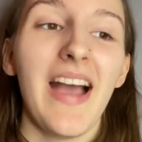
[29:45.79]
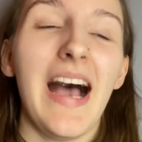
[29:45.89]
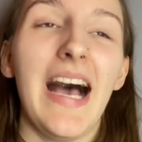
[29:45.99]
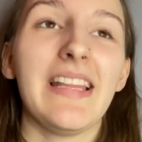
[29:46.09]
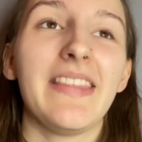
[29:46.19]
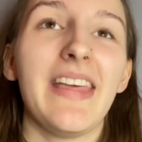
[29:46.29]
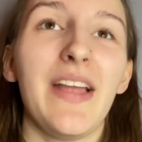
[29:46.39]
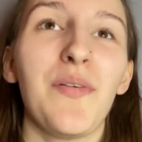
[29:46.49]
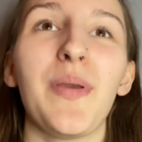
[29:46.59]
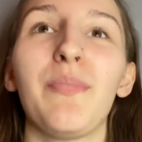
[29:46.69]

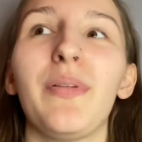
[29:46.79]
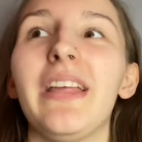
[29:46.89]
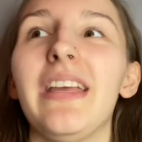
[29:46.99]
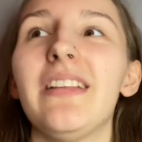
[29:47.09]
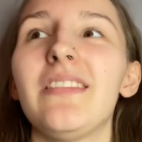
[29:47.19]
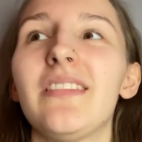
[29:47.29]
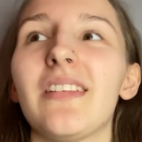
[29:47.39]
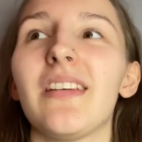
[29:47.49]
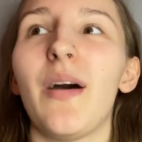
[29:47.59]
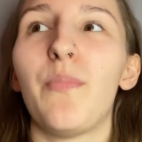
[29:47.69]
then we played
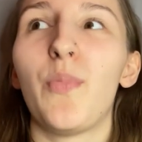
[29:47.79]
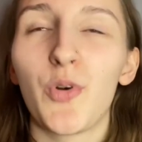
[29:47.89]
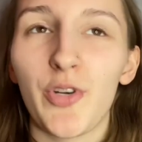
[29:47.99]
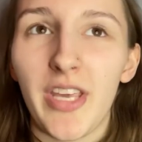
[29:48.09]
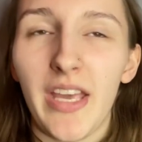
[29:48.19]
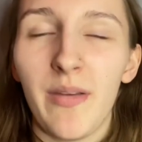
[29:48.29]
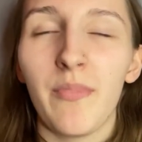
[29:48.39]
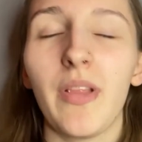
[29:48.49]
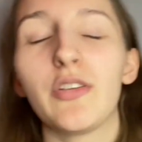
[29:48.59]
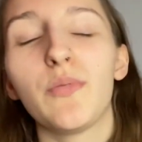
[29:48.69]
a board game.
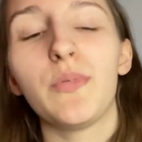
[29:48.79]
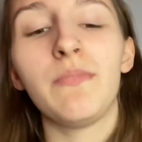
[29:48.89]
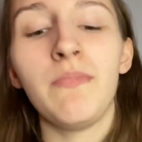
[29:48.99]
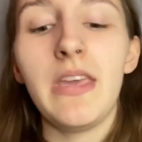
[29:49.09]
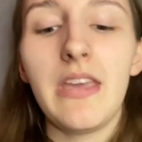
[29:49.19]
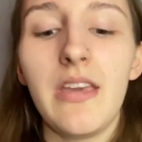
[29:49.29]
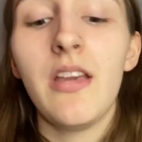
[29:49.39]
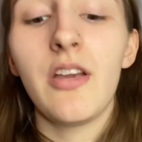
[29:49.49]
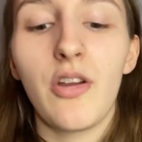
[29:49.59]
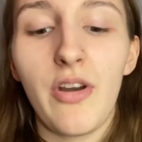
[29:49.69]
Like, so it was me,
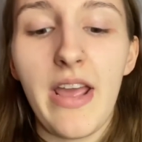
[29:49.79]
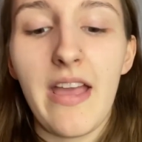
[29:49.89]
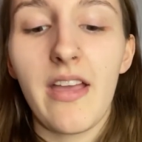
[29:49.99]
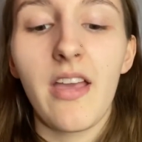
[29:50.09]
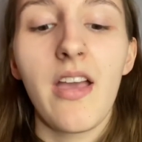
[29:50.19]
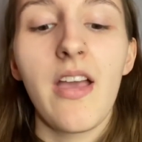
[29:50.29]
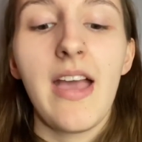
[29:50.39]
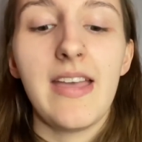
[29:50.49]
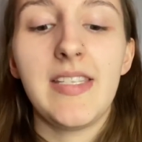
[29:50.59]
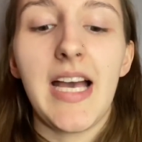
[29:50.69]
Greg,
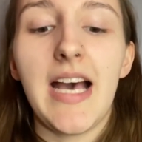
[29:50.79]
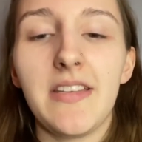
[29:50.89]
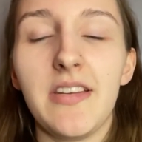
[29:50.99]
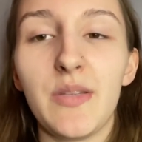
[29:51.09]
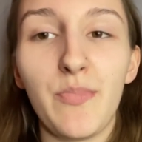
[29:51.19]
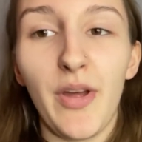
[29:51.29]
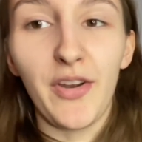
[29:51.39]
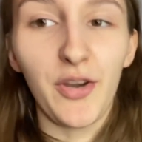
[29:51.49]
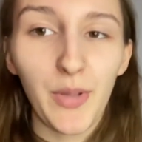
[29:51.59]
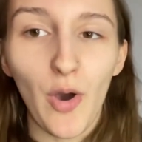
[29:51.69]
his dad and his
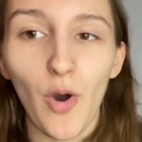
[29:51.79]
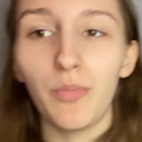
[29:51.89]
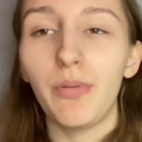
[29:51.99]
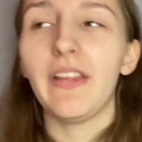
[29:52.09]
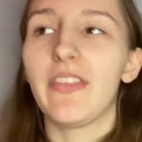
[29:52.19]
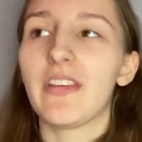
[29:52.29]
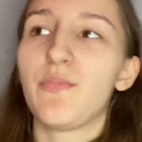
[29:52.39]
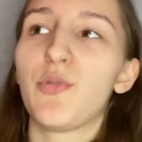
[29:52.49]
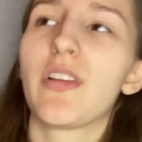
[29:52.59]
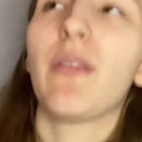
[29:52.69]
brother. We all played this
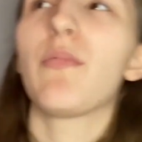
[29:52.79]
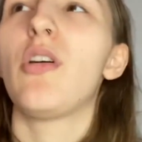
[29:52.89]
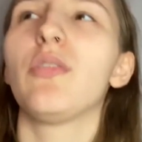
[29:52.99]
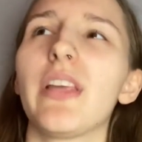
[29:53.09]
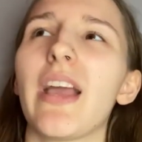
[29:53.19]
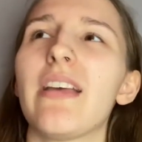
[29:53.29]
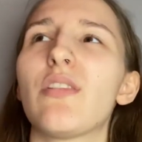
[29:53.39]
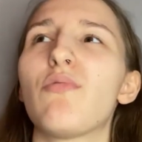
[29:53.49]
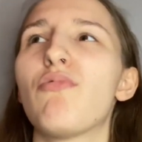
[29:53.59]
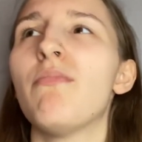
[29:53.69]
board game called, like, is
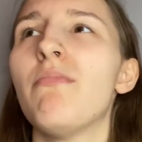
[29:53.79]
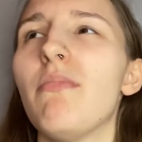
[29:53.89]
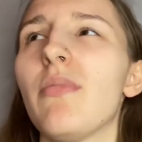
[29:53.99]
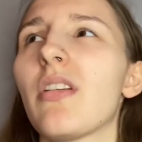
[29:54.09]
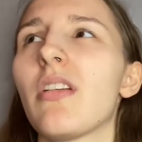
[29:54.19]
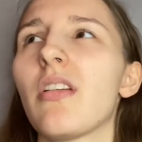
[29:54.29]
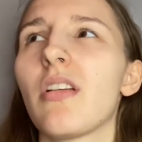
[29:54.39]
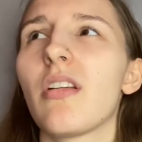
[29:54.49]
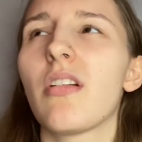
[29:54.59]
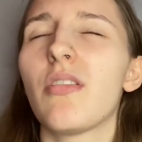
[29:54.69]
it
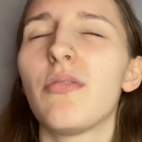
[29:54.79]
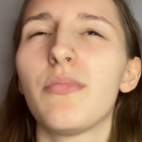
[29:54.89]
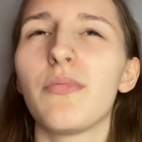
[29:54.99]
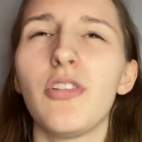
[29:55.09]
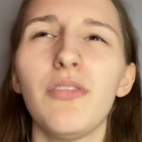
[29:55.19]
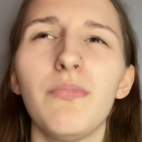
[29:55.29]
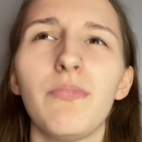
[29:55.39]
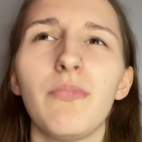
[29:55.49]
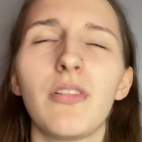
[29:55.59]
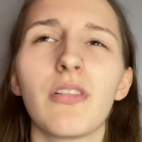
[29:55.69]

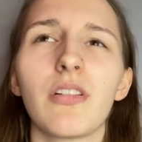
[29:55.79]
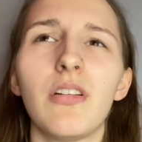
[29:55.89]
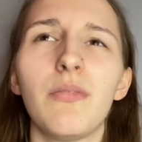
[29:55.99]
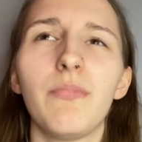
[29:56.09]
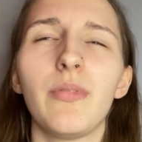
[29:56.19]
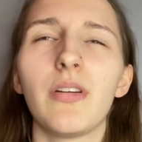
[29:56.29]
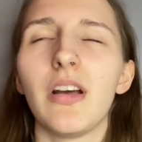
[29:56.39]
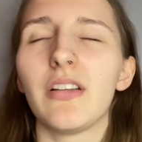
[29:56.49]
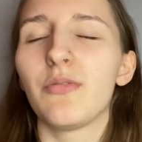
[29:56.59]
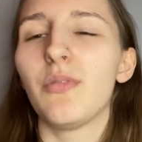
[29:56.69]
Cooper,
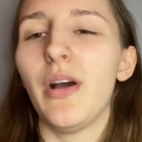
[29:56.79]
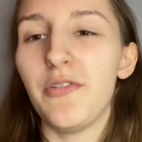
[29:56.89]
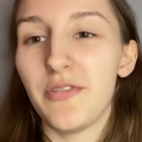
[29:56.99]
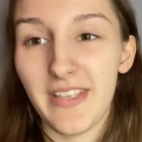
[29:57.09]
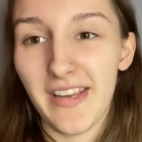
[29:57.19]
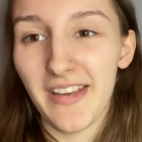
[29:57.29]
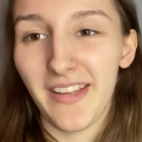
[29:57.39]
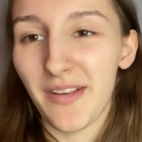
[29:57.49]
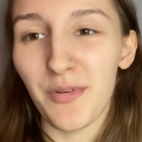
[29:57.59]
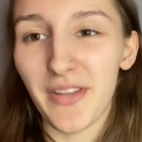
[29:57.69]
I don't know how you say it,
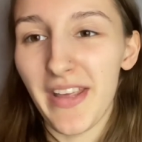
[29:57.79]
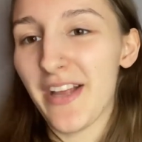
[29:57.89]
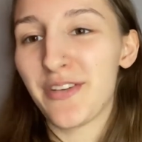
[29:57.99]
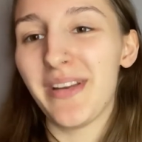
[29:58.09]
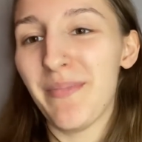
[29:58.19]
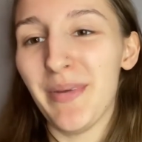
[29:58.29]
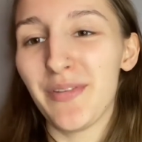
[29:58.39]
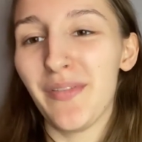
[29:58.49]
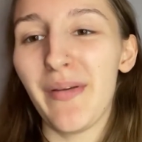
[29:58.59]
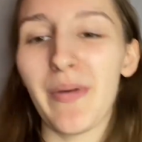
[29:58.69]
like what the actual name is
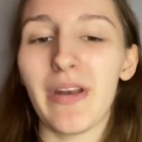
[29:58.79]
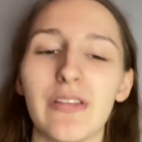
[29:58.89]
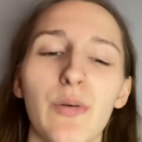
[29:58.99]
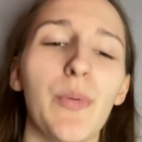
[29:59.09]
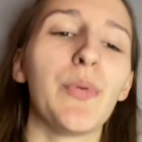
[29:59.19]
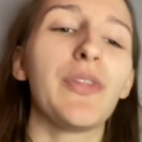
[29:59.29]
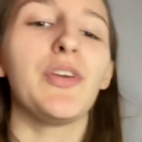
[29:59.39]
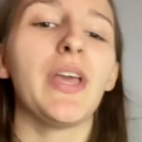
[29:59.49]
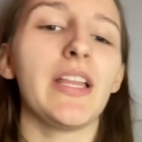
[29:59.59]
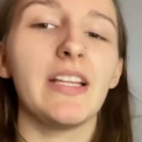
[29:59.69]
of it, but it's the one with
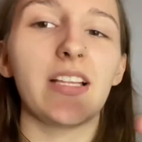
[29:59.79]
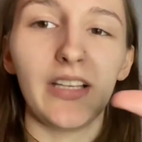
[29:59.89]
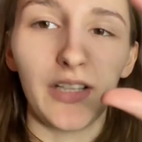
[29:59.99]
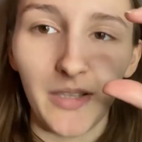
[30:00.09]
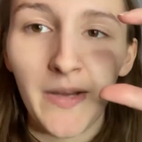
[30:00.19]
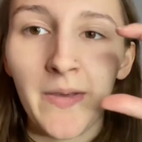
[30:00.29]
you get like the little